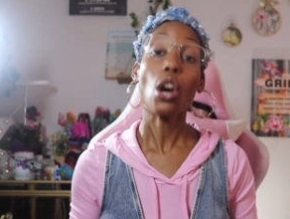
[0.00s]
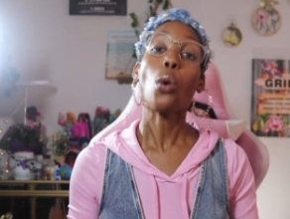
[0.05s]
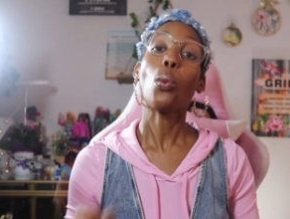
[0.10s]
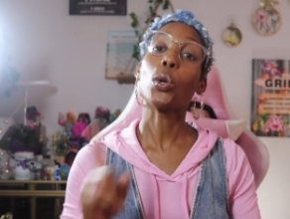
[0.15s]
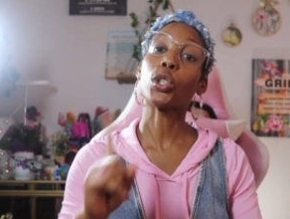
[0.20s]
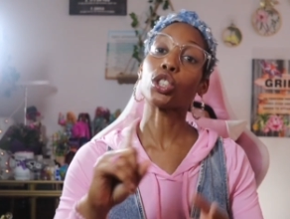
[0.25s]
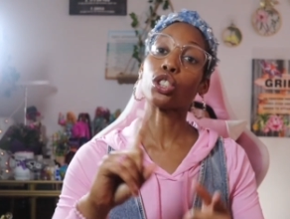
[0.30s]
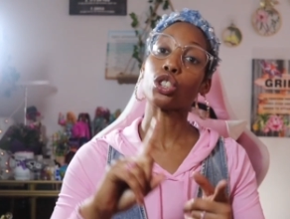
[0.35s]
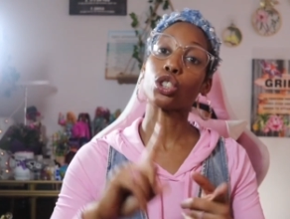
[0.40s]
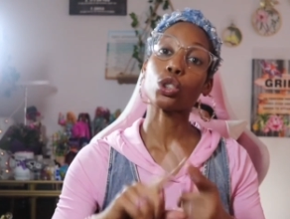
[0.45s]

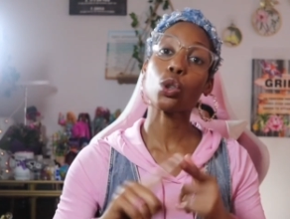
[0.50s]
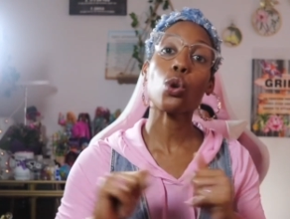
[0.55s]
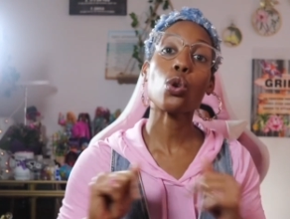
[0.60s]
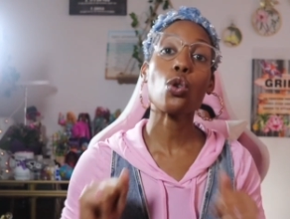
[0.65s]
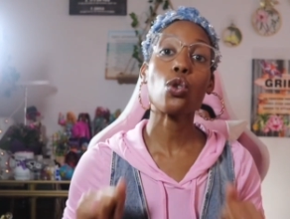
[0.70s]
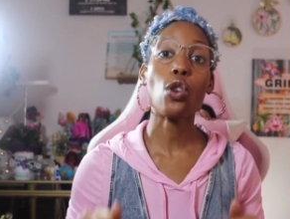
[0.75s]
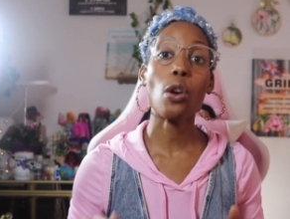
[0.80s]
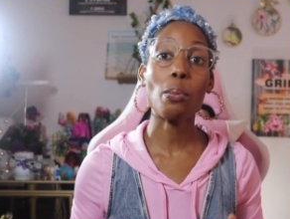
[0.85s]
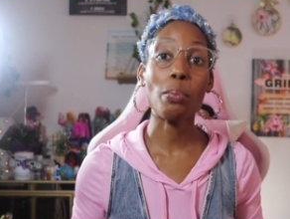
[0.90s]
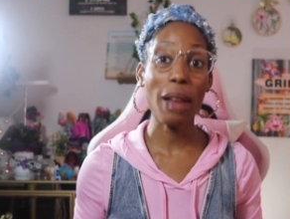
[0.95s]
which is
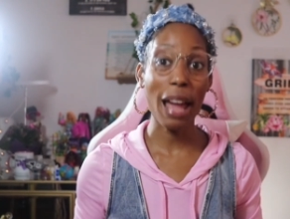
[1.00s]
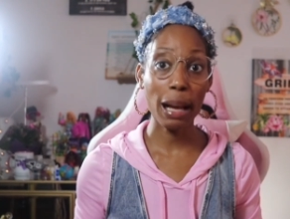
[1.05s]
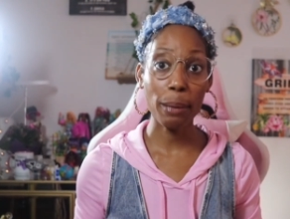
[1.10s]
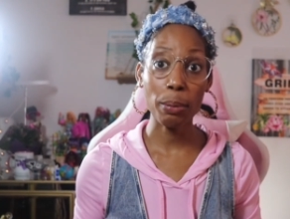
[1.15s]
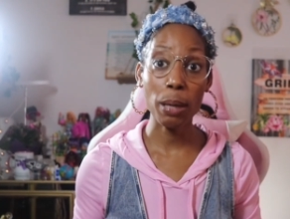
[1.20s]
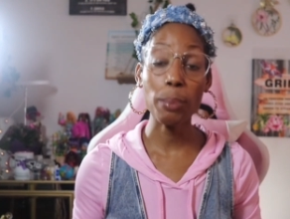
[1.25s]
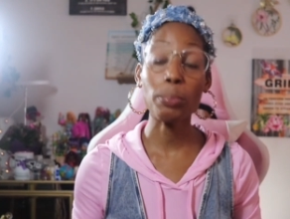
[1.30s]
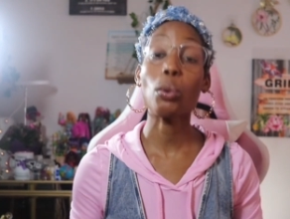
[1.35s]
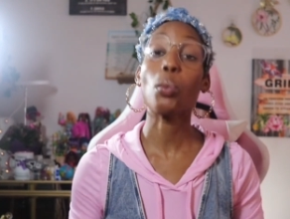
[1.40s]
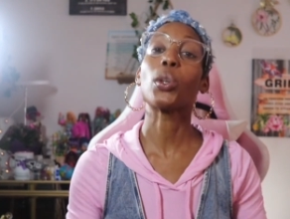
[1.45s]
so-called black
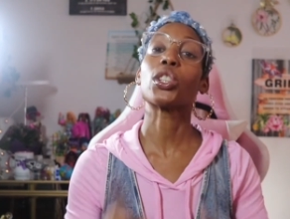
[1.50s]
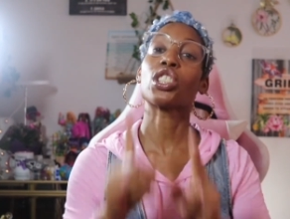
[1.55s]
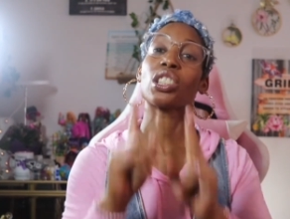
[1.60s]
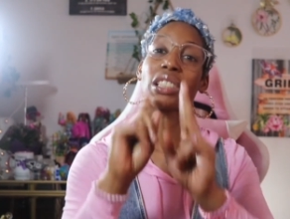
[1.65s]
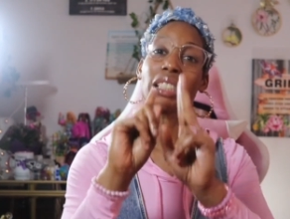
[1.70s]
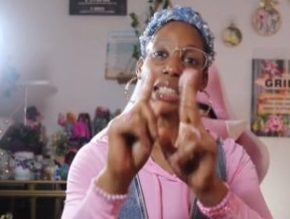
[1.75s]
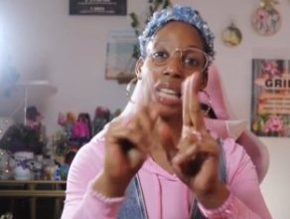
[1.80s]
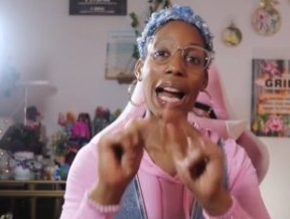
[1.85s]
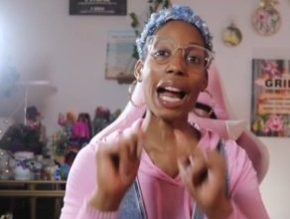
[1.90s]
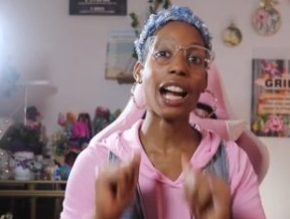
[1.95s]
people, which
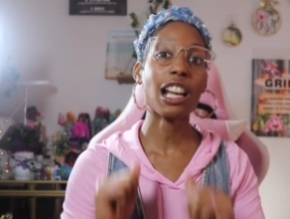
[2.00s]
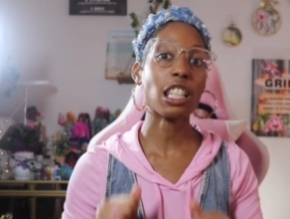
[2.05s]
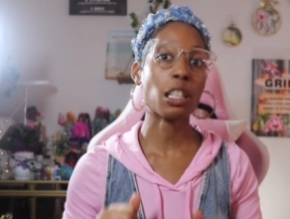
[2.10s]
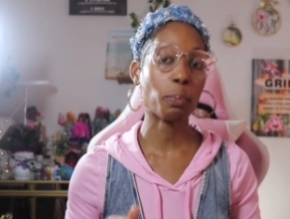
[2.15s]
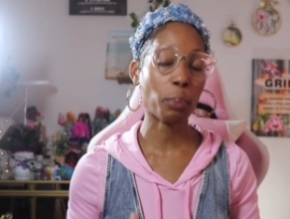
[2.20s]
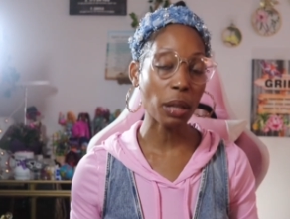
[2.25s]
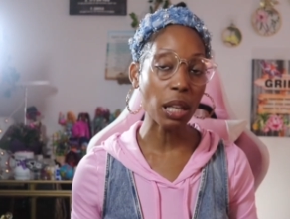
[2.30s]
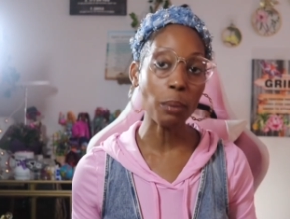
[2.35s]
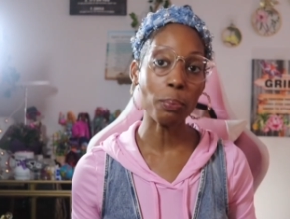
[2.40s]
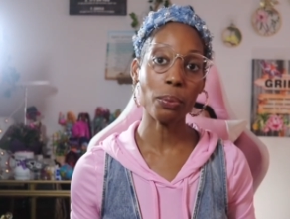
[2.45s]
is Yah's
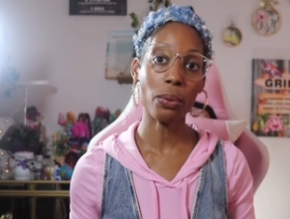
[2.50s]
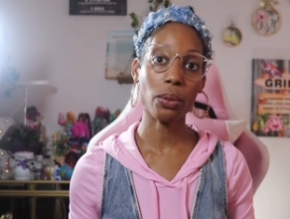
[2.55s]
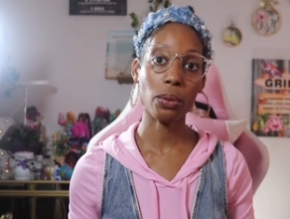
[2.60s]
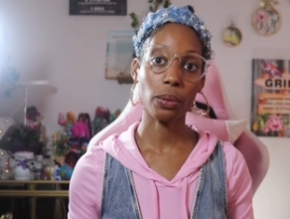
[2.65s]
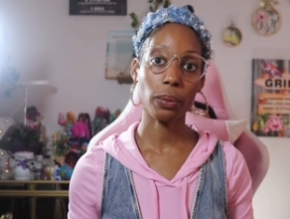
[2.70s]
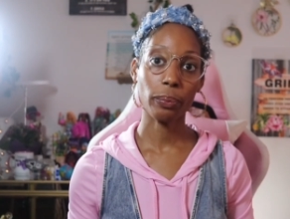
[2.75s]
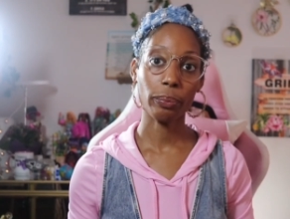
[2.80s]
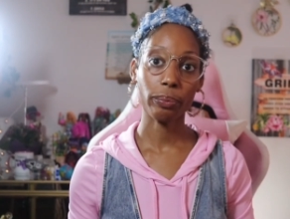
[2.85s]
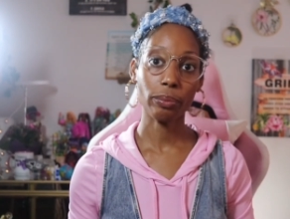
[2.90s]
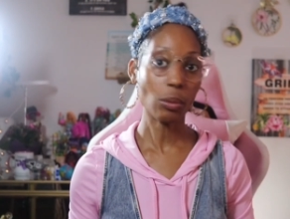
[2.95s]
people,
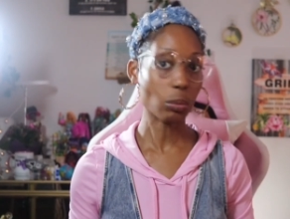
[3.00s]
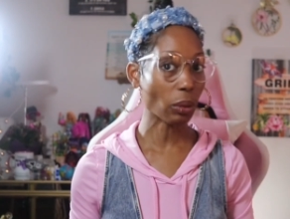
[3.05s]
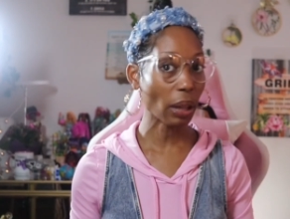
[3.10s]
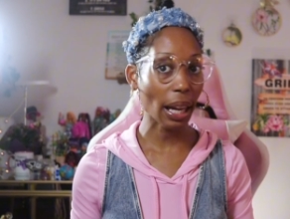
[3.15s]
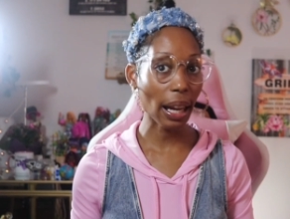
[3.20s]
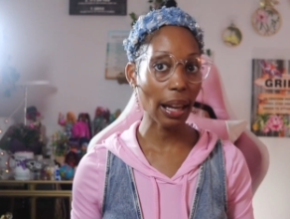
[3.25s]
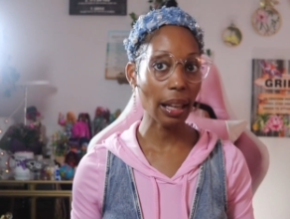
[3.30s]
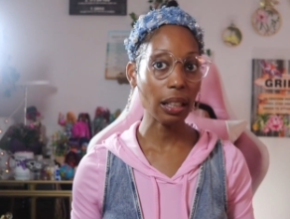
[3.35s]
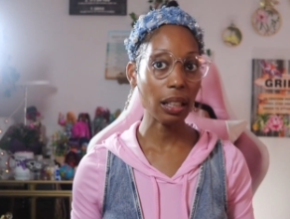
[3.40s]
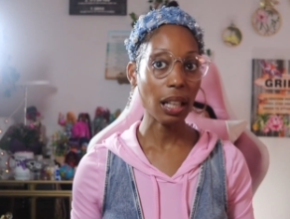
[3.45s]

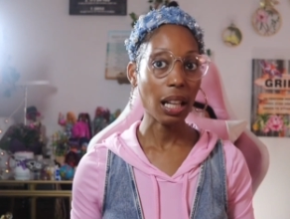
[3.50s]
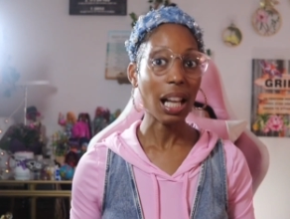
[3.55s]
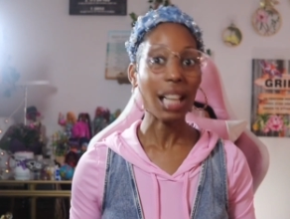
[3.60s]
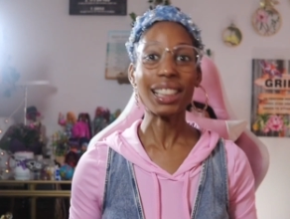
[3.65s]
okay?